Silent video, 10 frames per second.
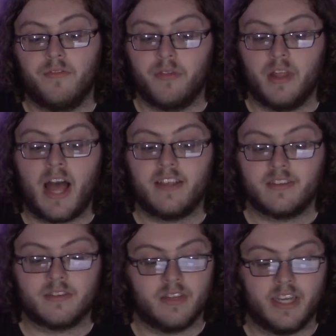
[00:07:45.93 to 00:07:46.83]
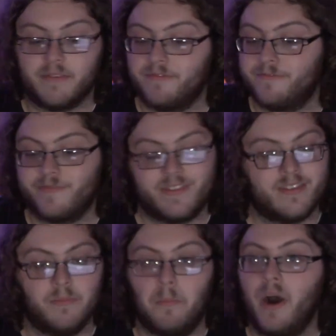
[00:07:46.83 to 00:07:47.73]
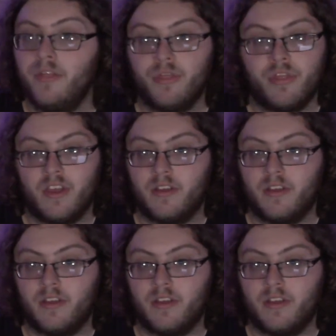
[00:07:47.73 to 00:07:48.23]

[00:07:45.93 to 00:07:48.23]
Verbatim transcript: the last like month.